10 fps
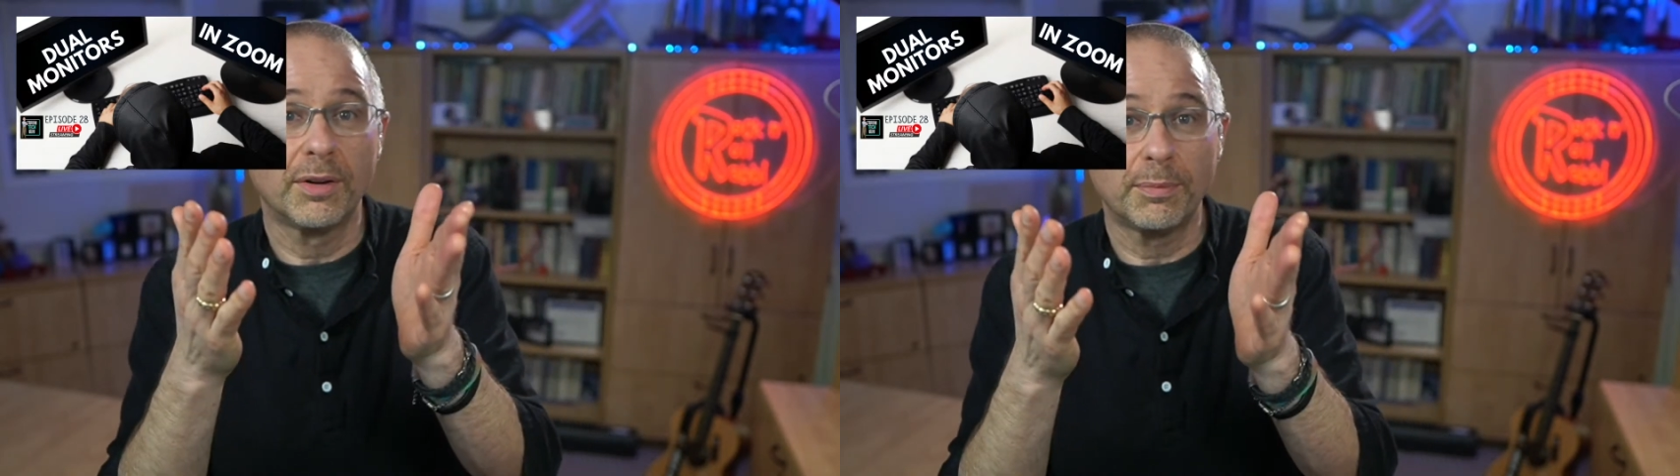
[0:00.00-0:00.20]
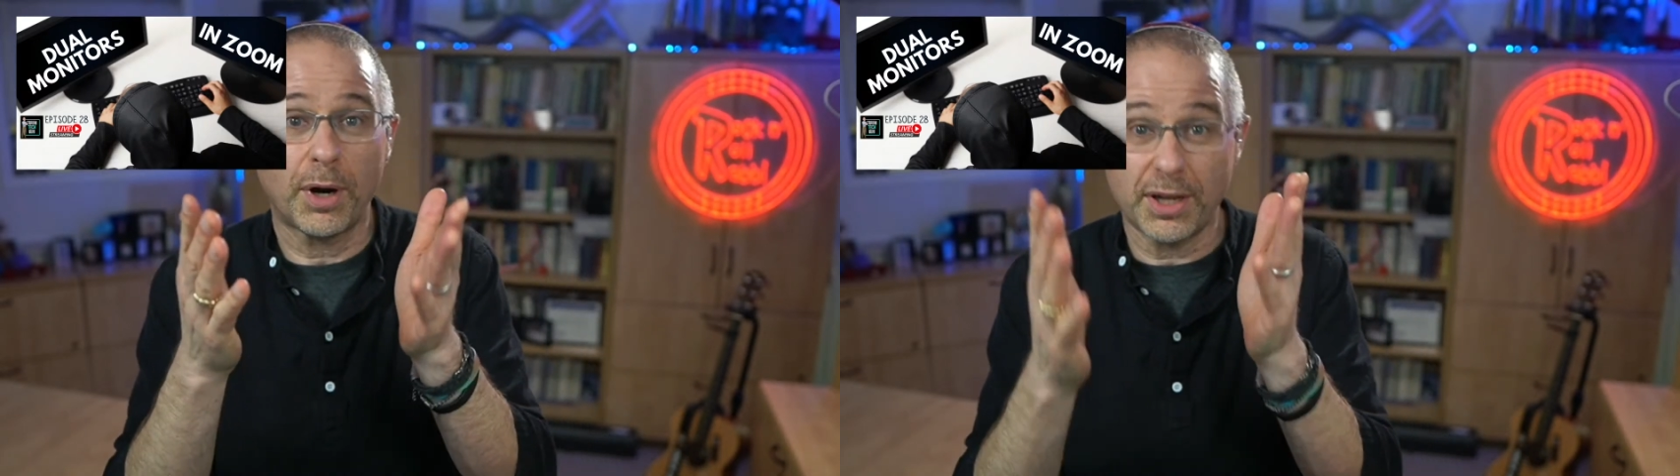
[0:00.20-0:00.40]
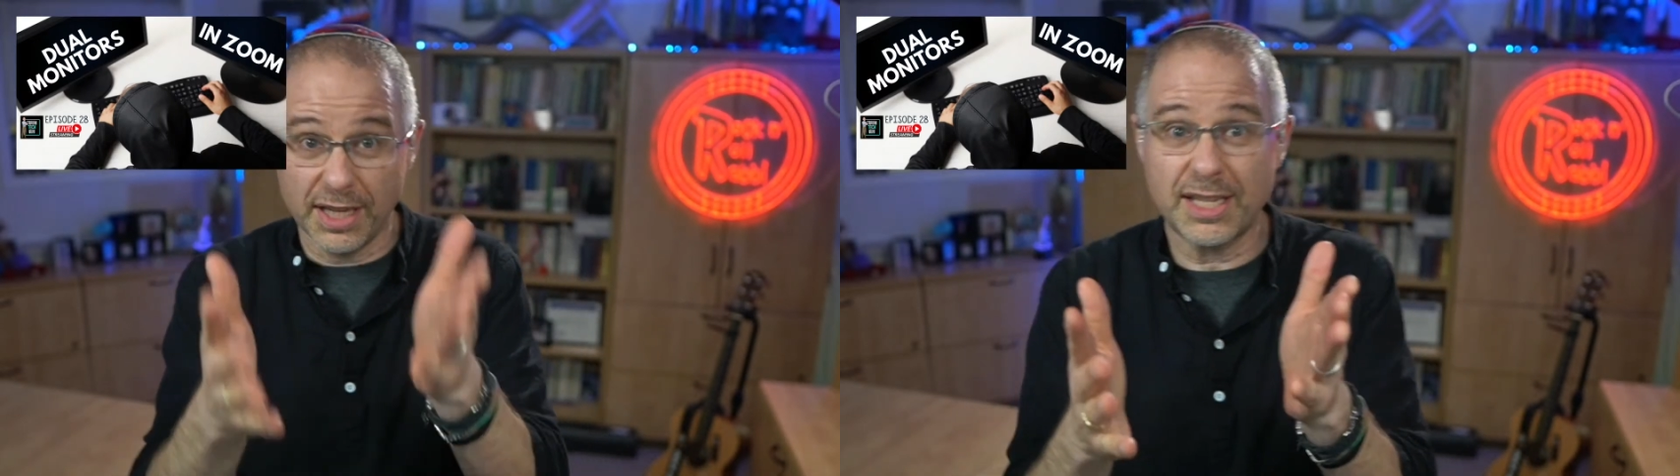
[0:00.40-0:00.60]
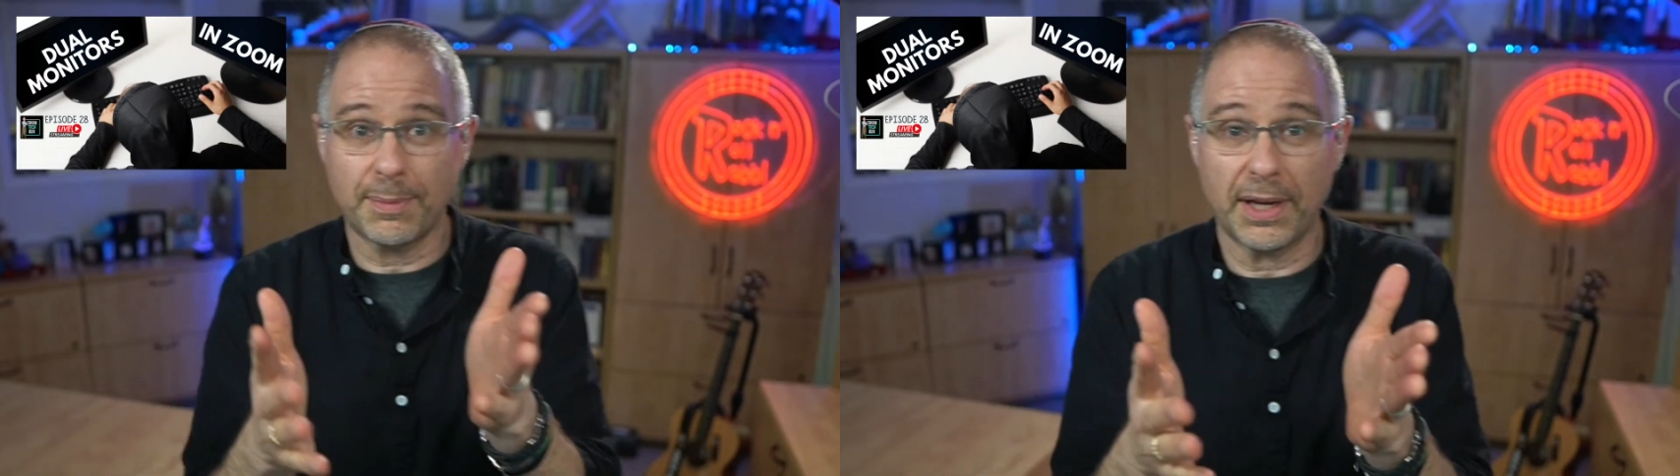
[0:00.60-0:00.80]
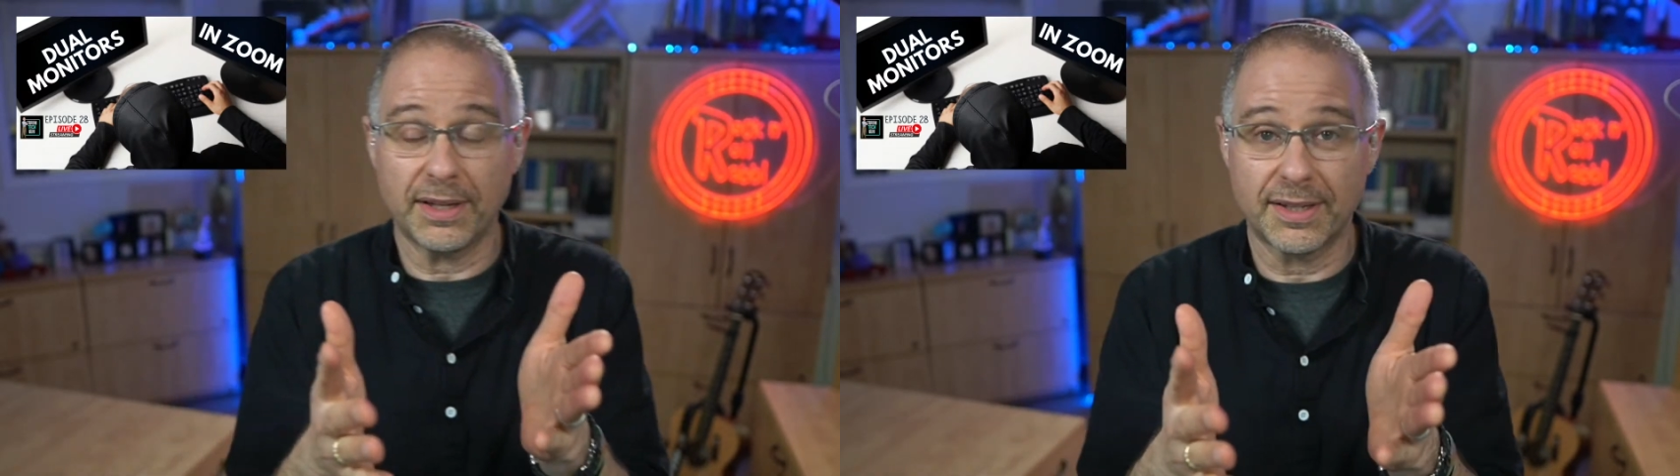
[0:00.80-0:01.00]

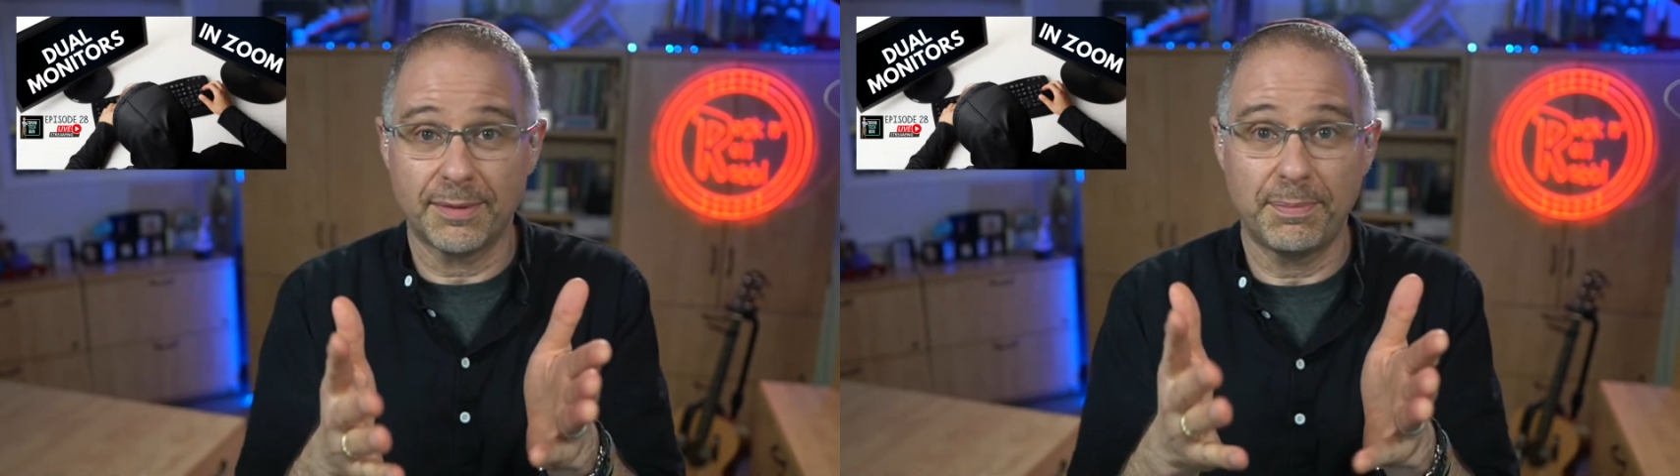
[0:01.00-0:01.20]
participants,